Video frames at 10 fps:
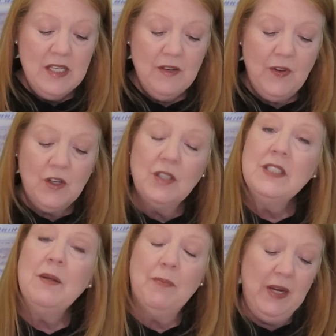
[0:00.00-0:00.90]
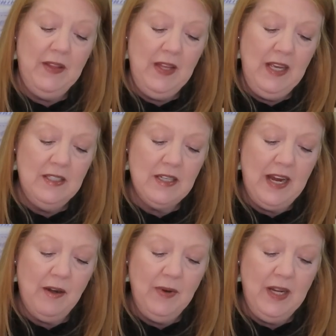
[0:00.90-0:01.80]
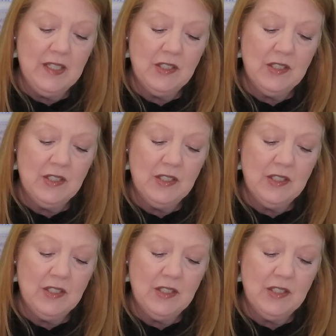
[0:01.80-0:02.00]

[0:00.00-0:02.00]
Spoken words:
Difficulty breathing, diarrhea,